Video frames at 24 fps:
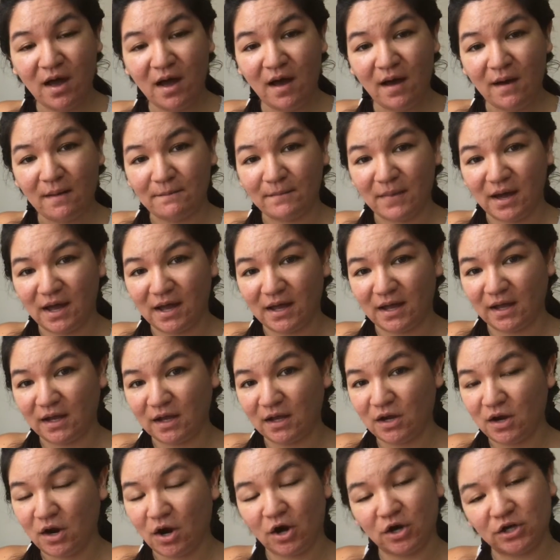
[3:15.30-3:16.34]
my
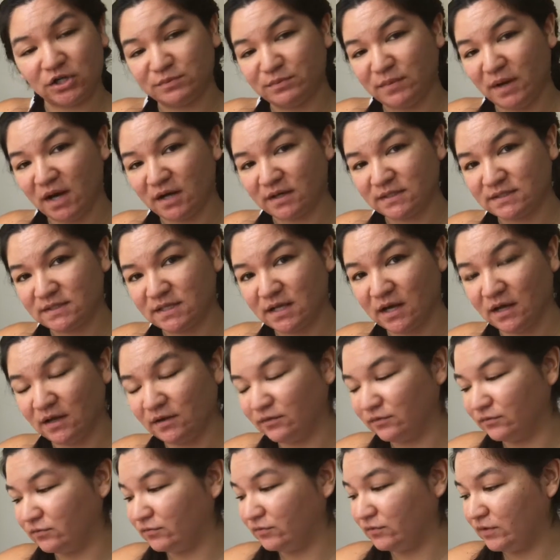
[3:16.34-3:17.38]
art box
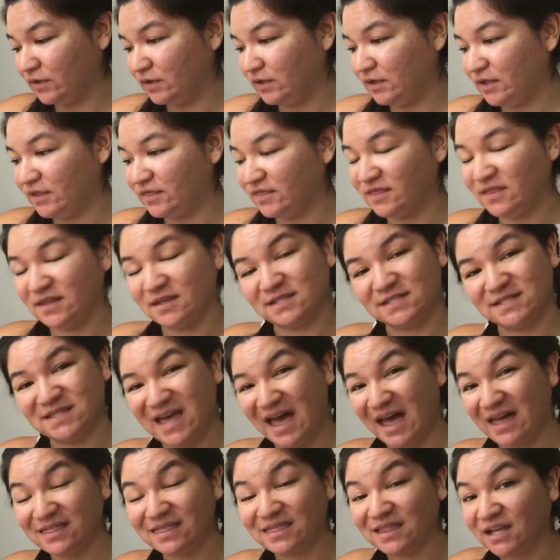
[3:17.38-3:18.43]
of this,
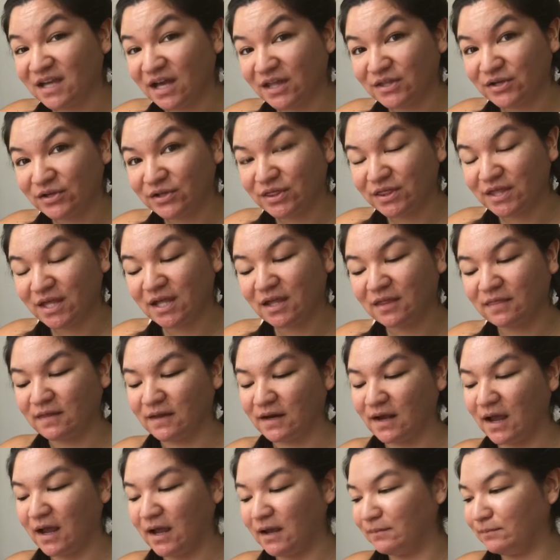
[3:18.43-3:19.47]
that, and the other thing that
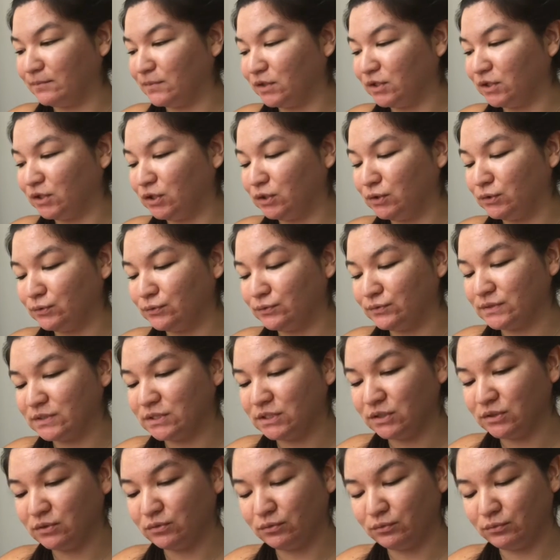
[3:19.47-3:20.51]
I'm gonna use
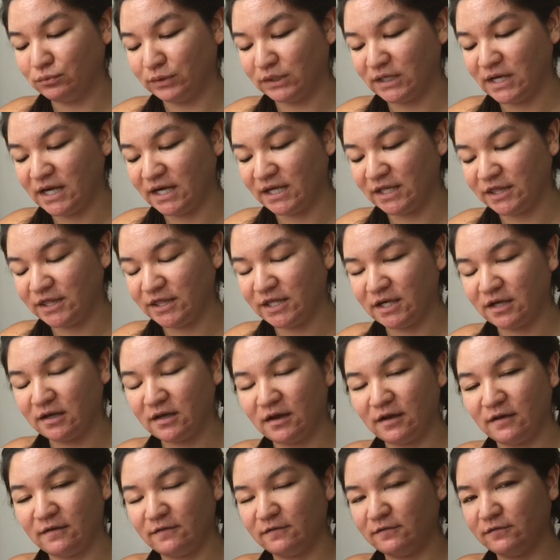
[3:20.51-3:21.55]
when I think
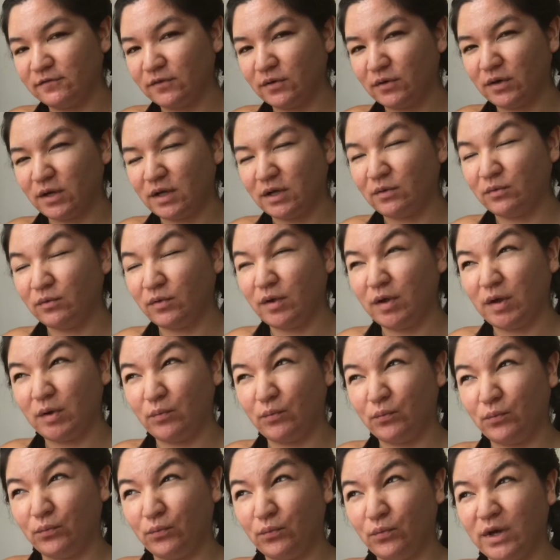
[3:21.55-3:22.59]
of
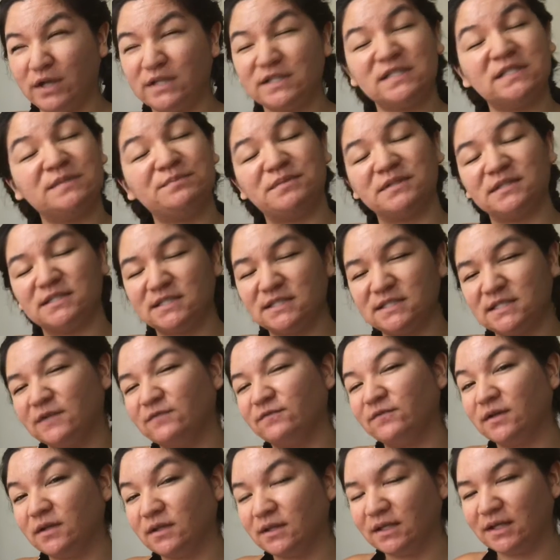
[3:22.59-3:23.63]
what
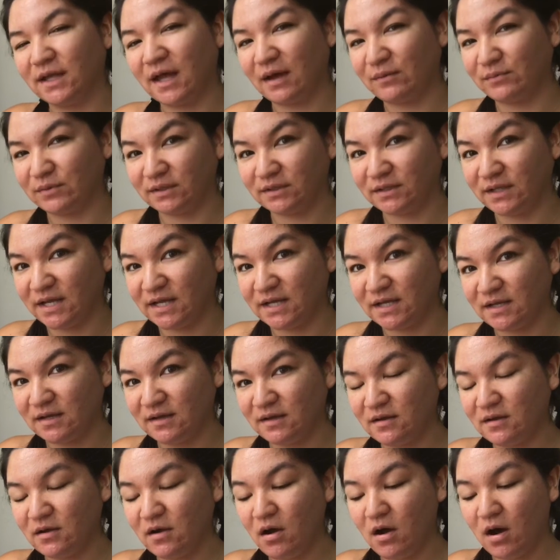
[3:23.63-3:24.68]
specifically I would like
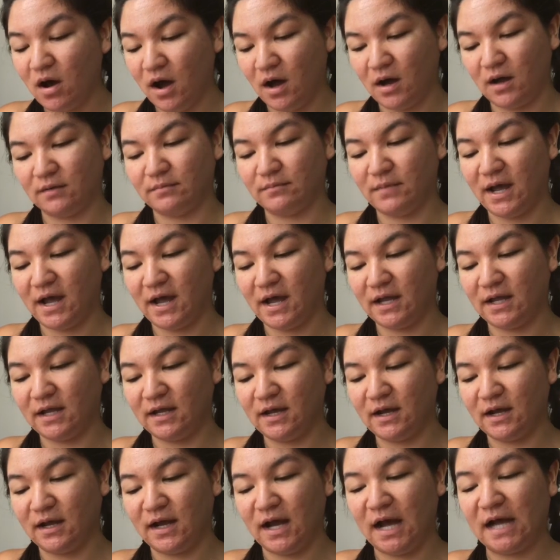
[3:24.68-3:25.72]
on my
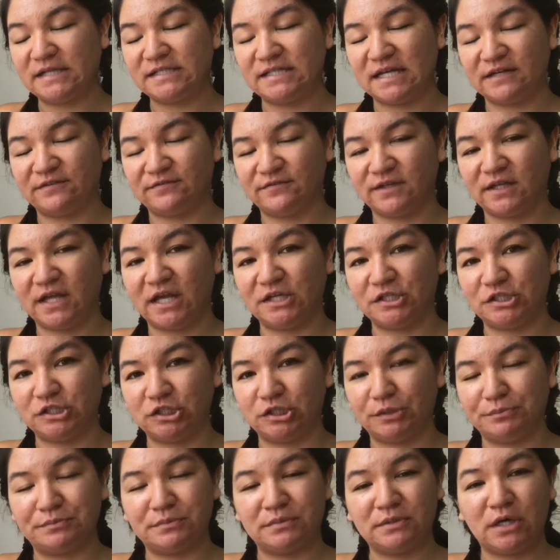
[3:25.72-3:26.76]
identification of
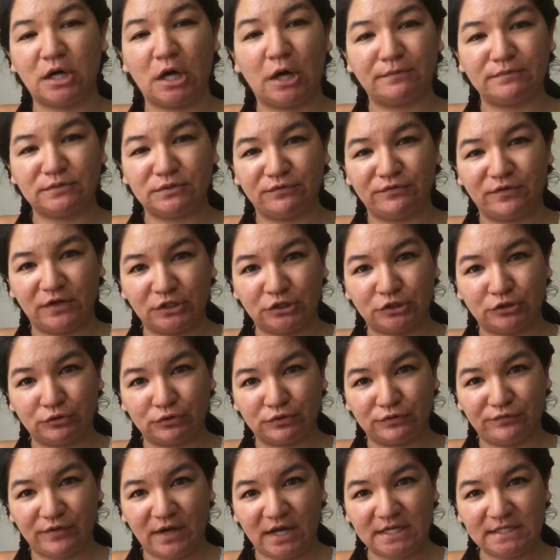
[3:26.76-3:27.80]
observational
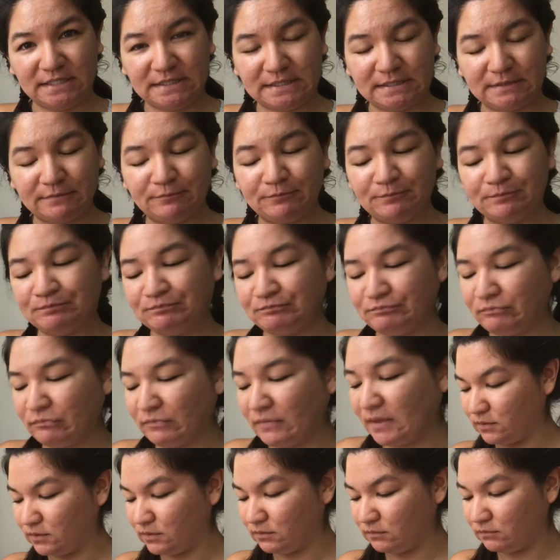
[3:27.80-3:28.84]
device.
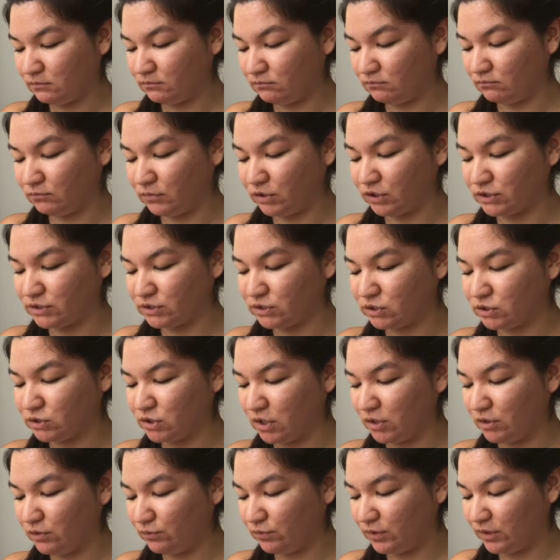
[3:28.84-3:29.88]
I'm gonna
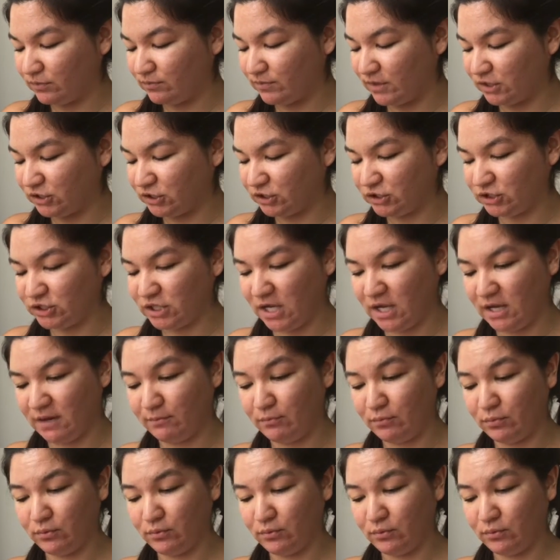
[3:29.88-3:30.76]
start with my shape.